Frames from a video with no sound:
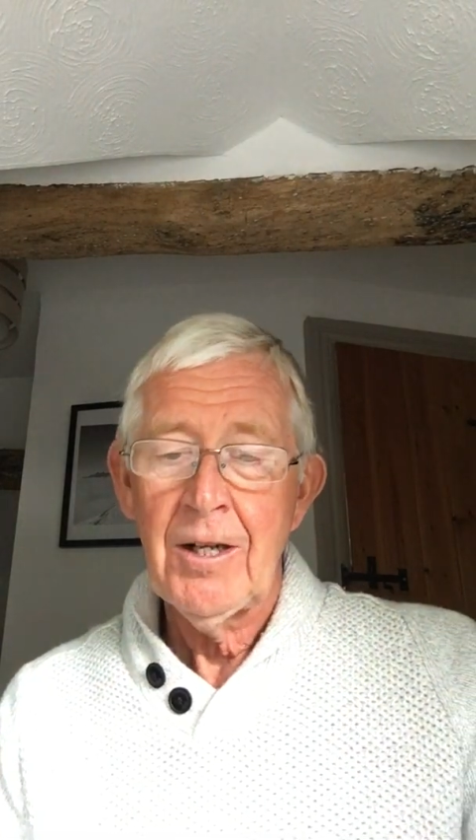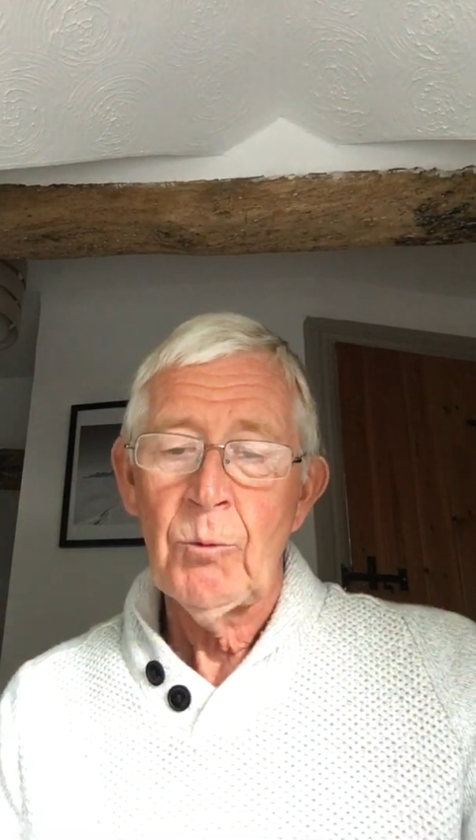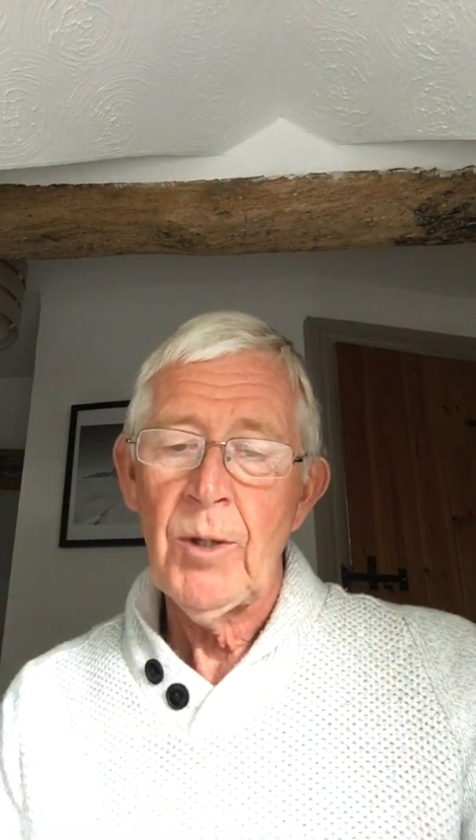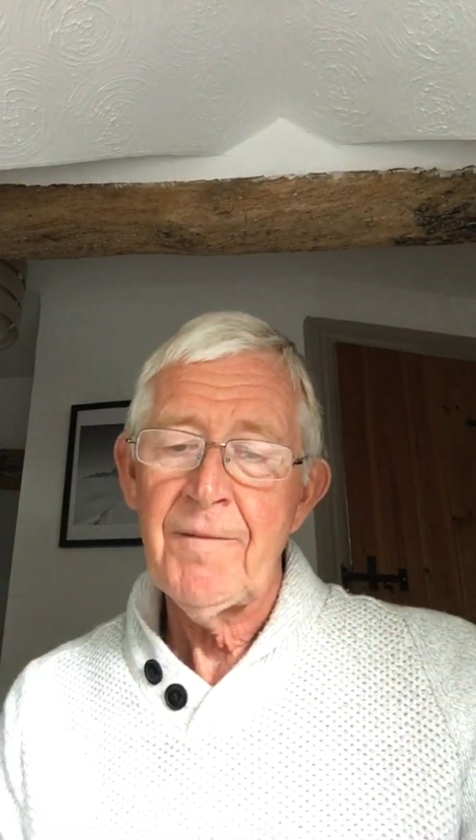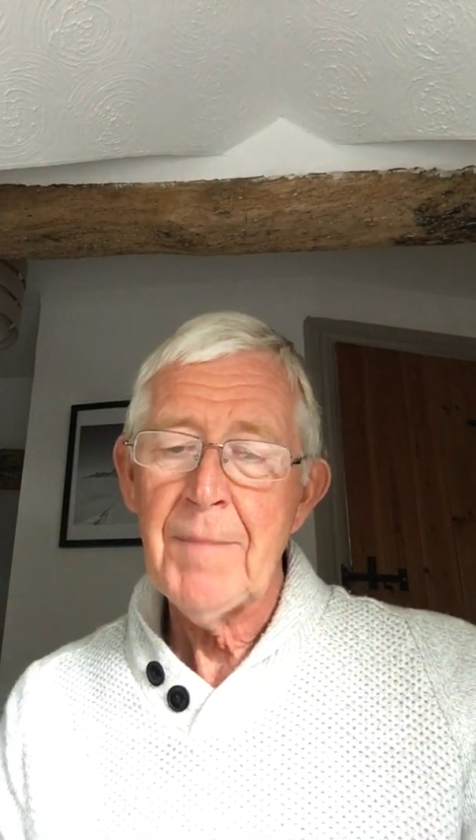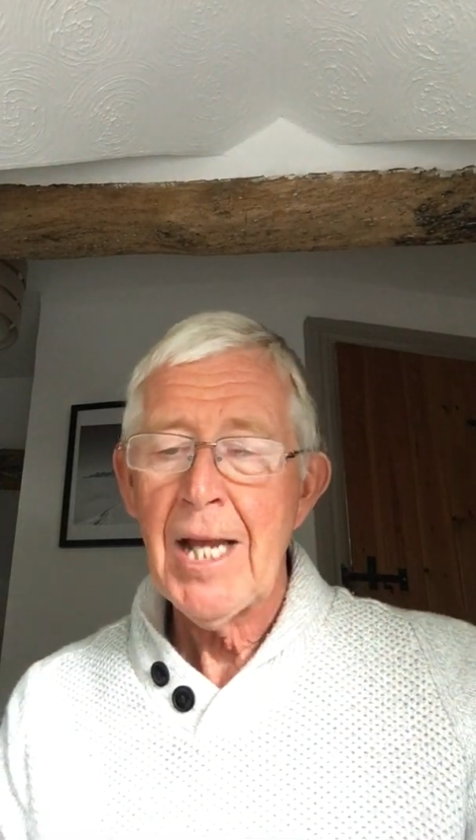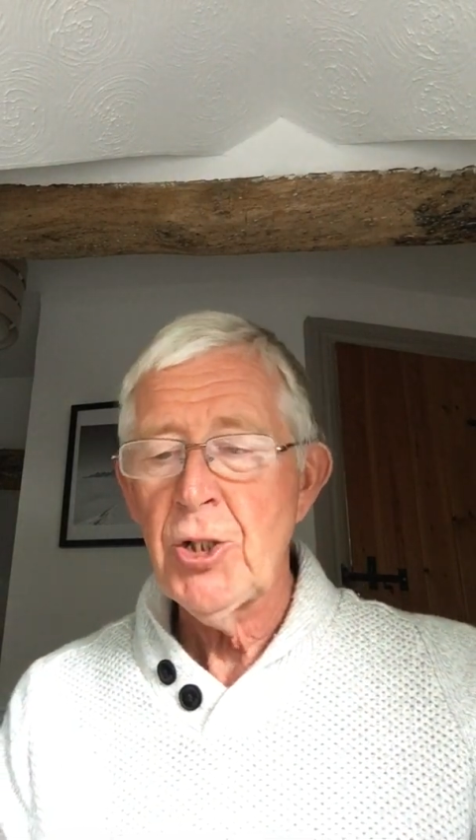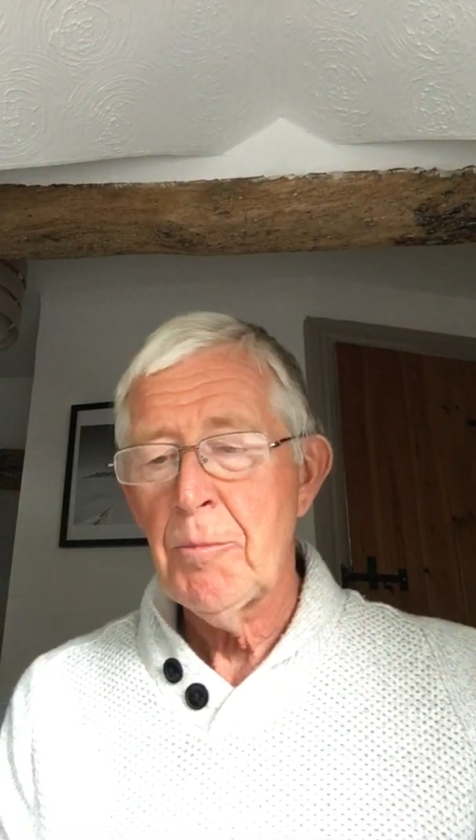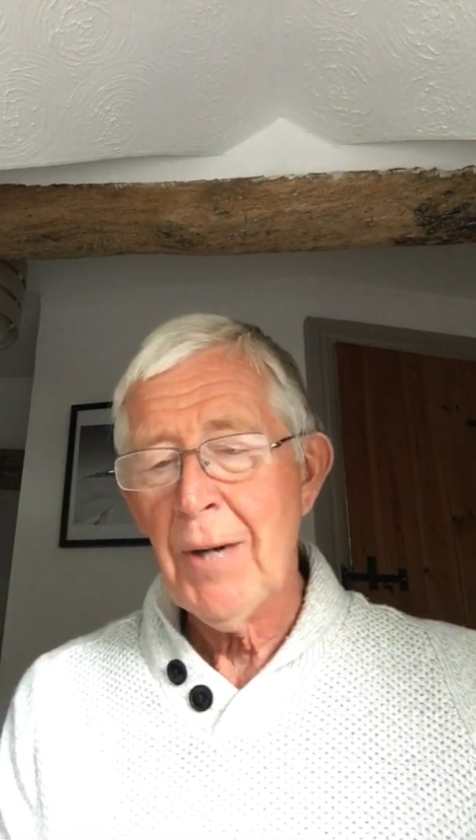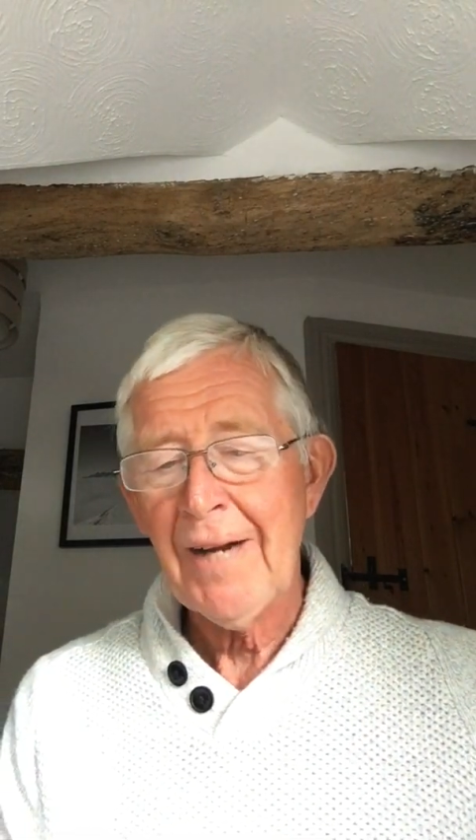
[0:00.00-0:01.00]
We've made
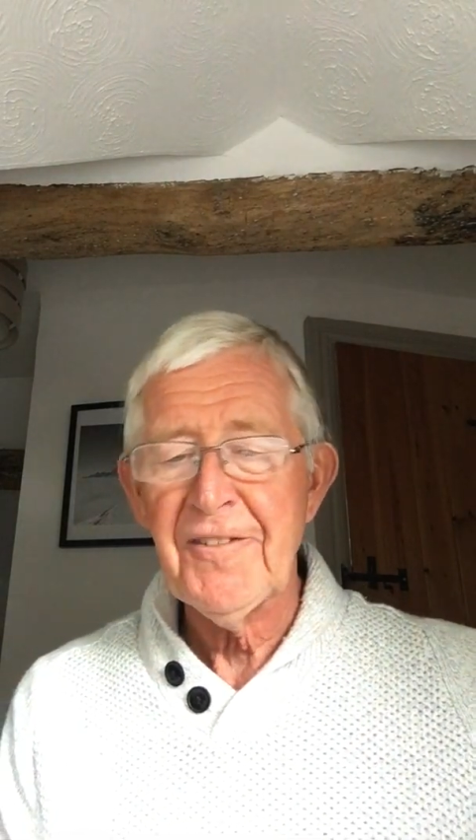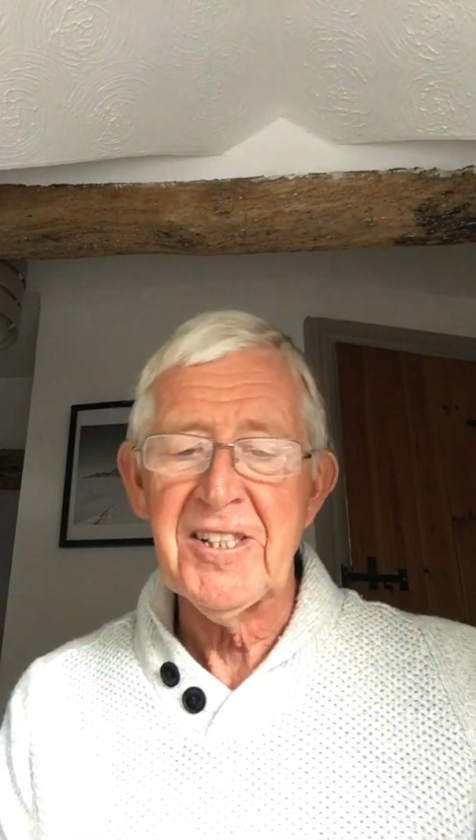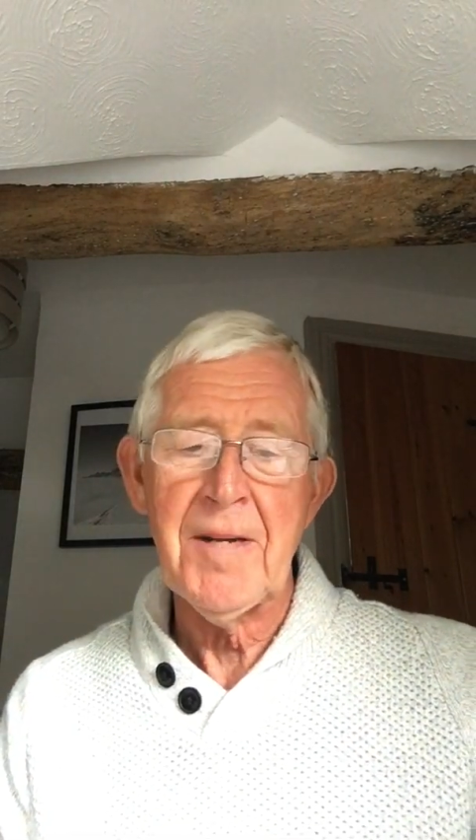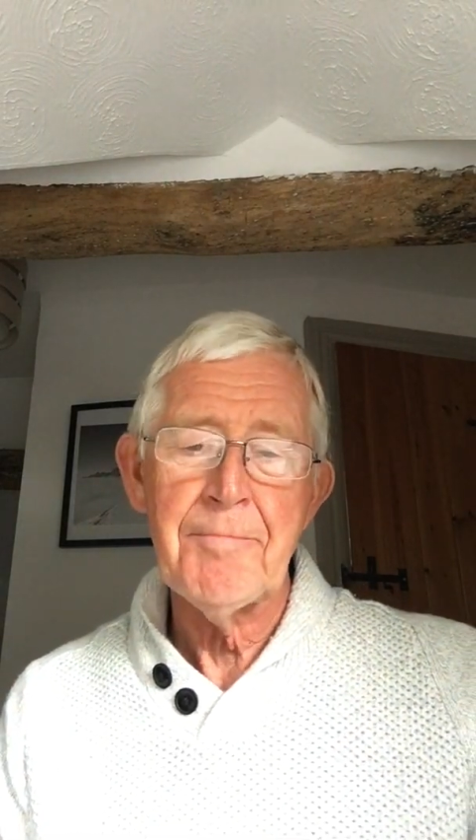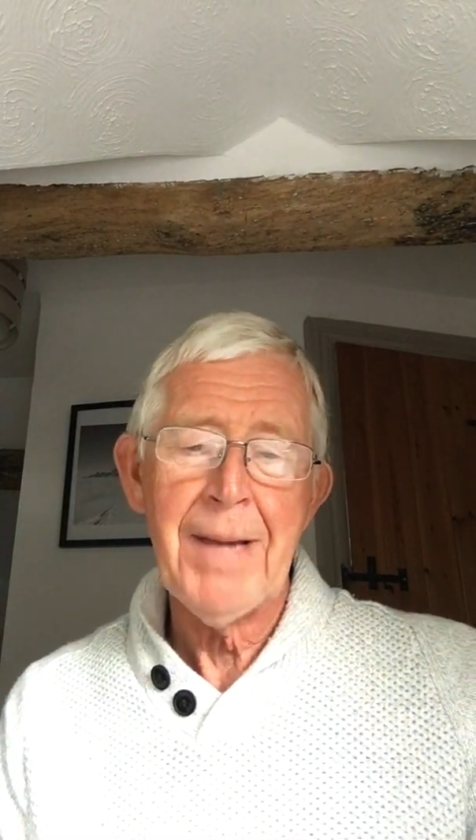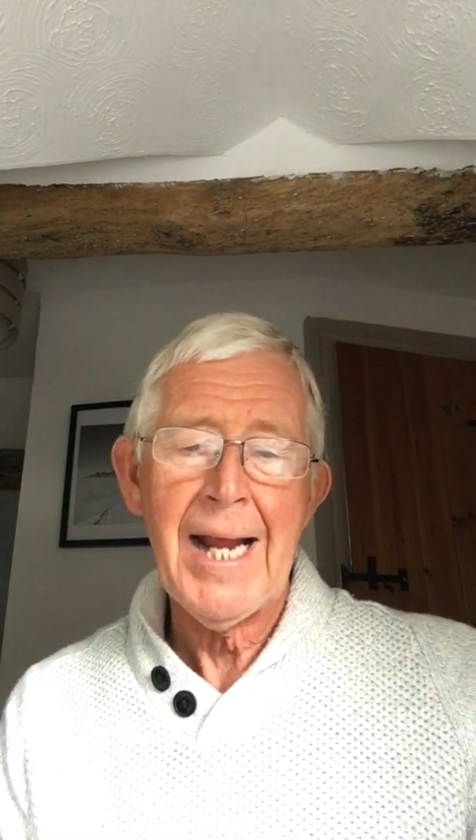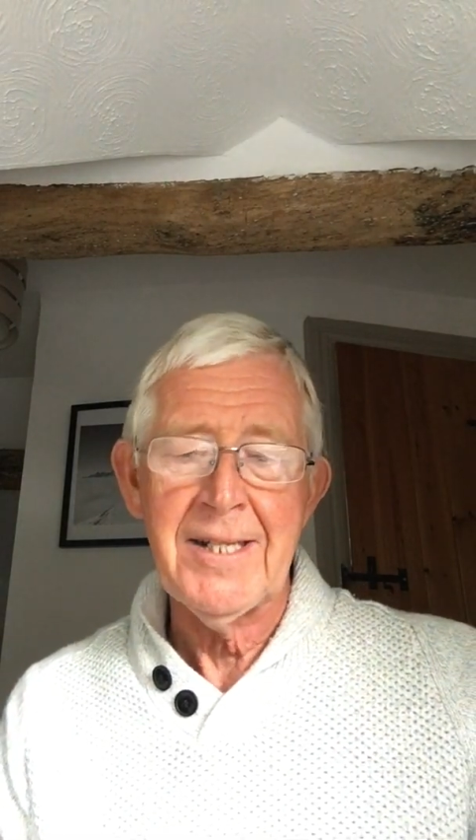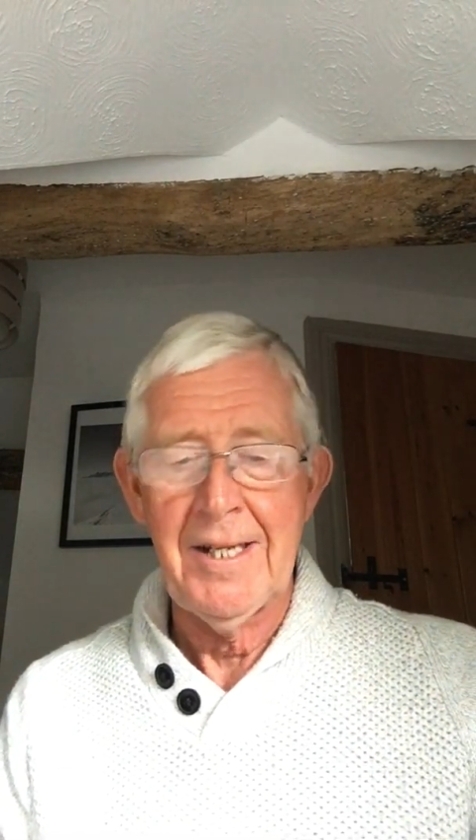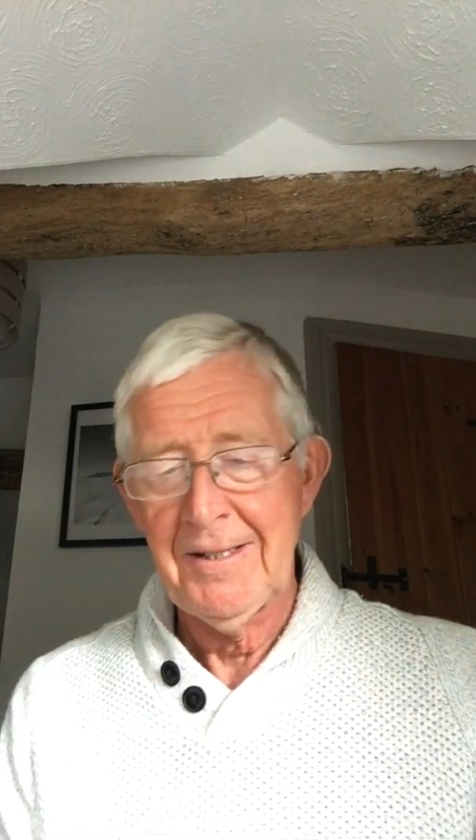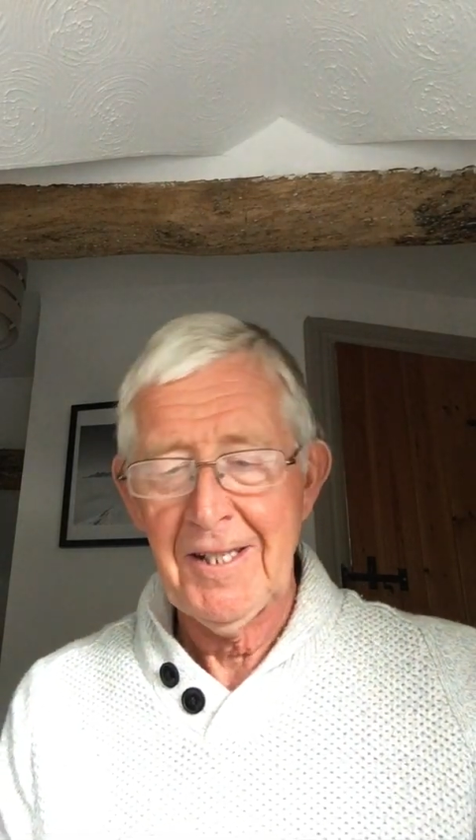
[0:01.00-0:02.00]
you breakfast in bed,
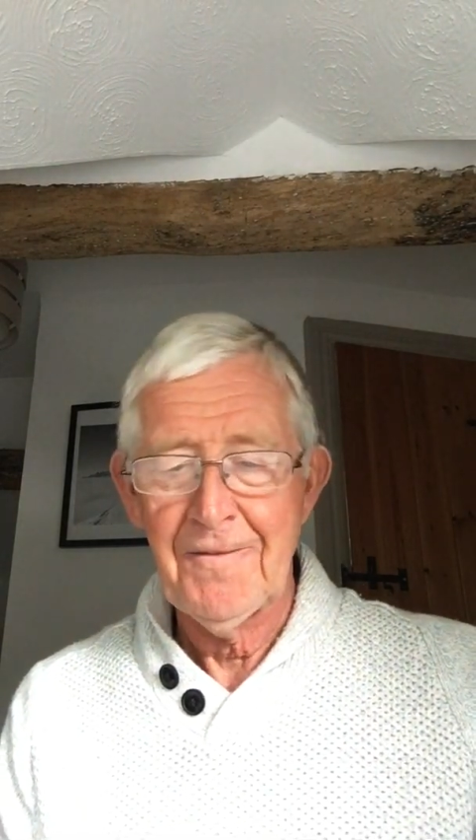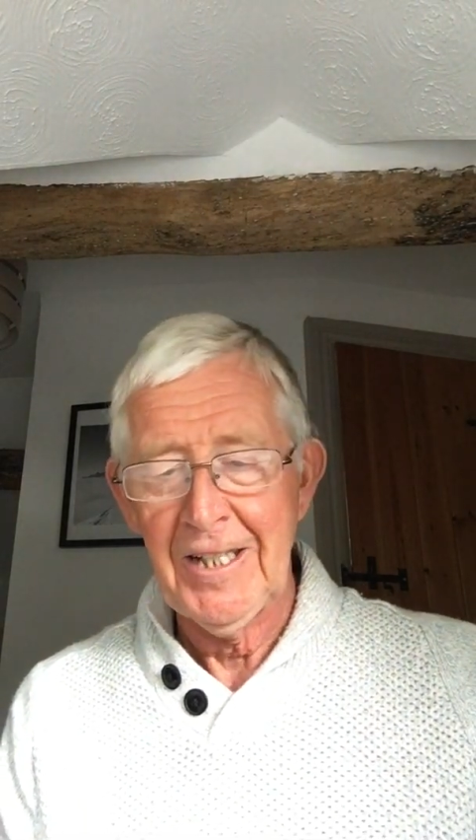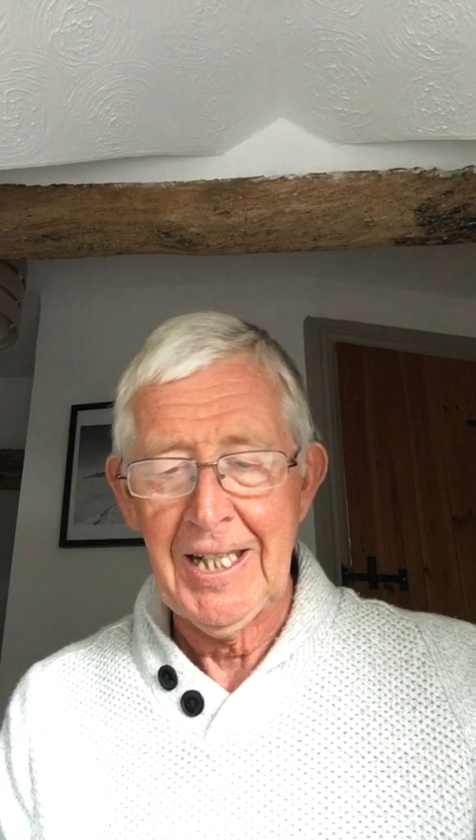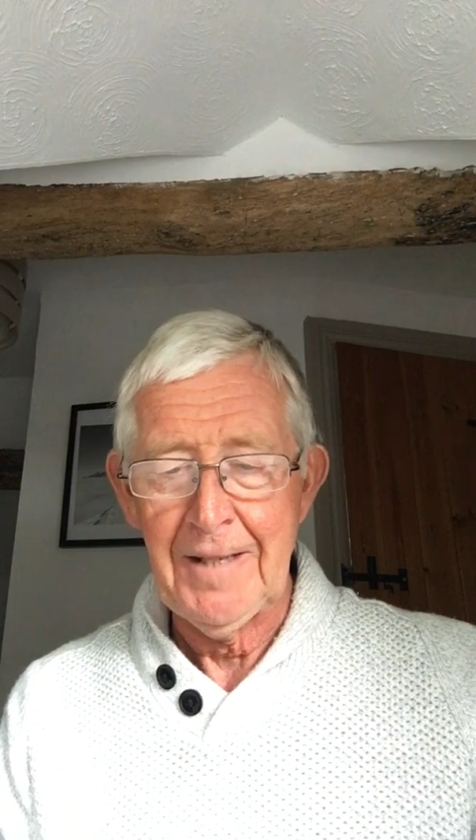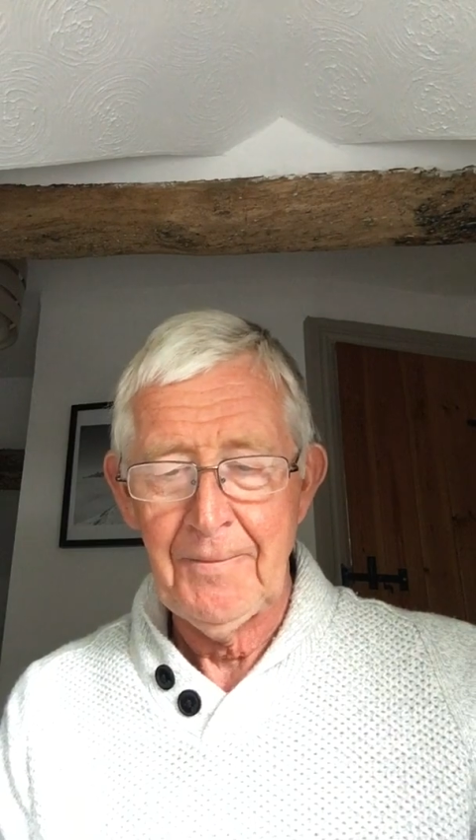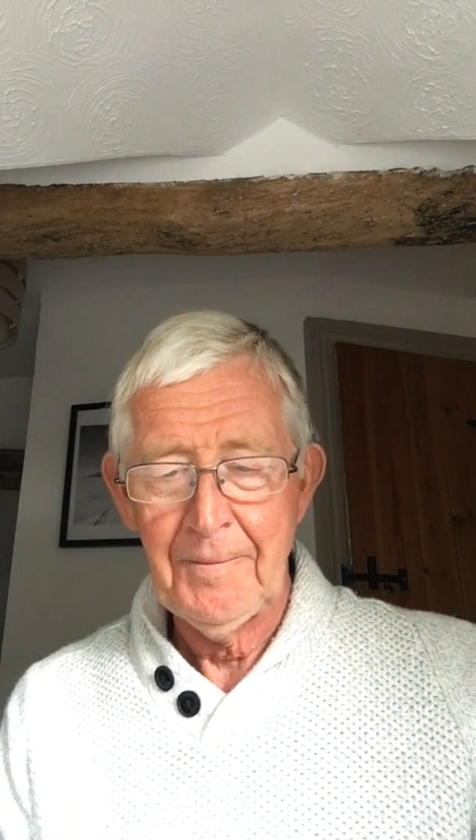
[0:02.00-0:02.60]
said Vicky.